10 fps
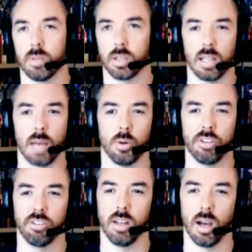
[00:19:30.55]

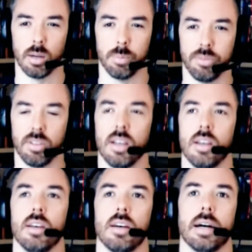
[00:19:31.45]
collaboration hubs,
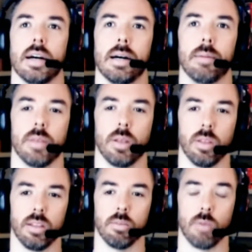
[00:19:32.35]

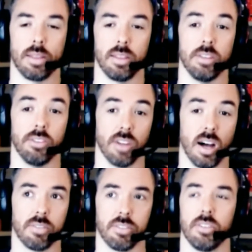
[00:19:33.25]
that rather than just
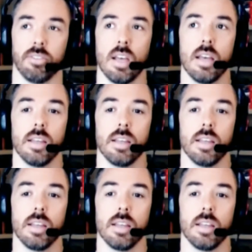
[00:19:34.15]
offices,